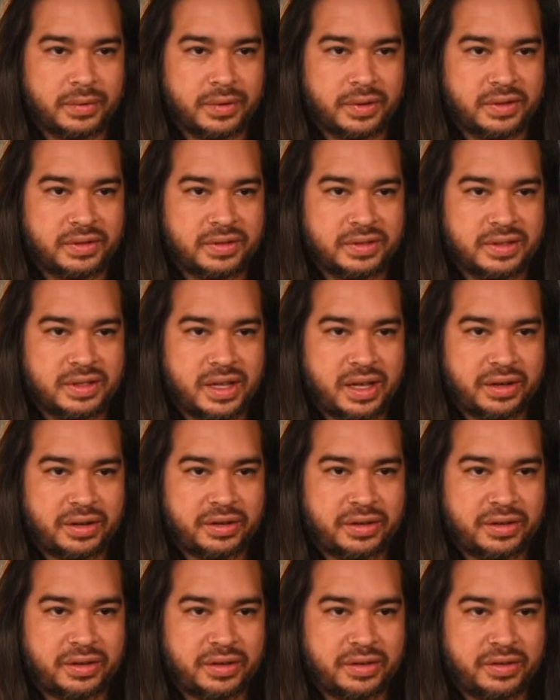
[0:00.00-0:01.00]
It's like
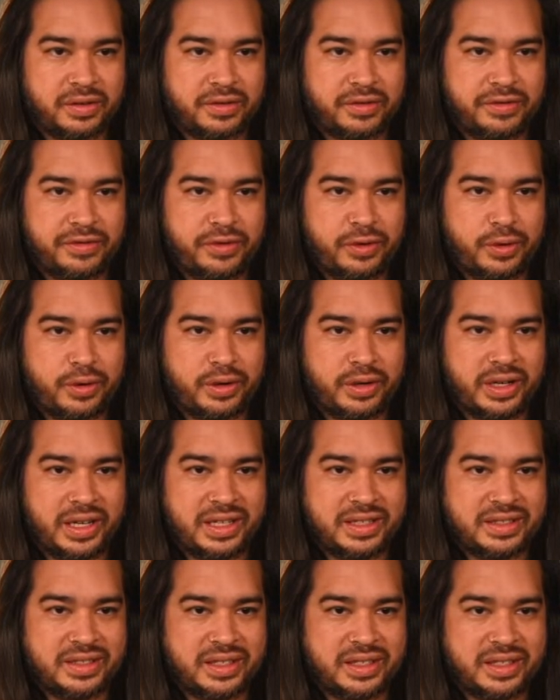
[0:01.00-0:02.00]
for
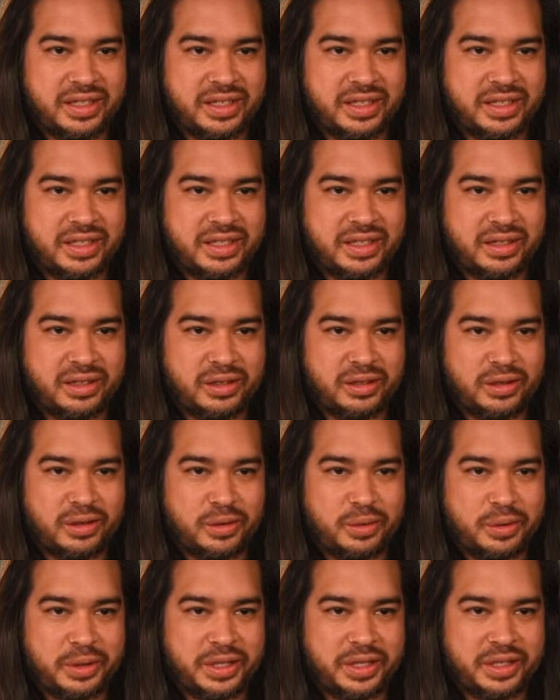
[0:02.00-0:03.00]
lazy
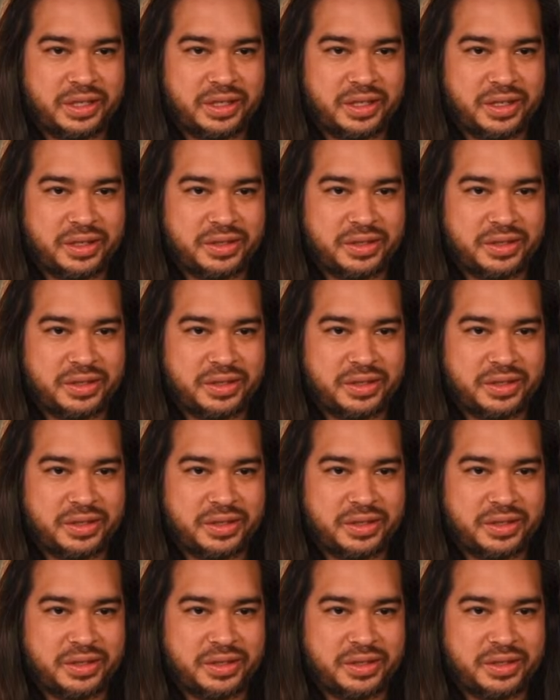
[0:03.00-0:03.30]
loading,